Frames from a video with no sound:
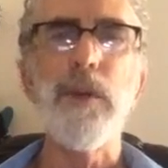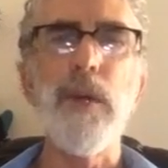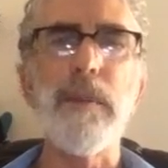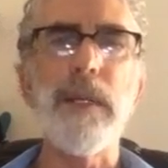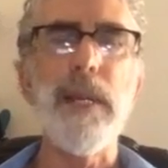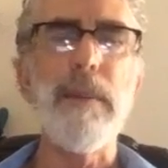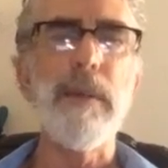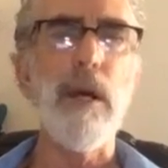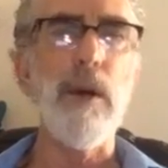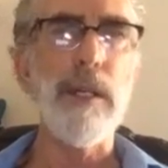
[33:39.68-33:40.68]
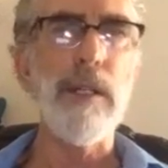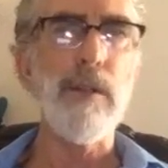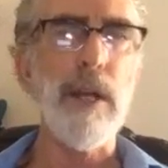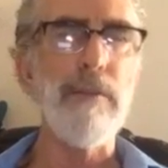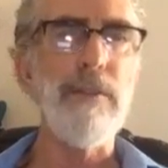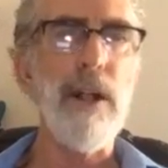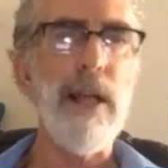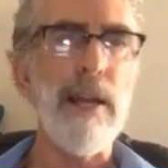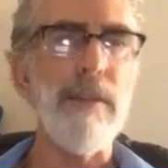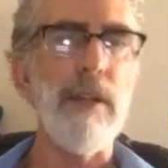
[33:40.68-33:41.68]
whip to keep him going because he's trying to fall
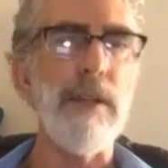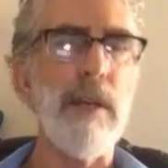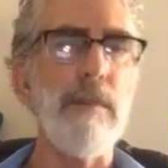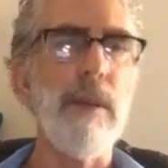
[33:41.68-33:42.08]
out of it all the time.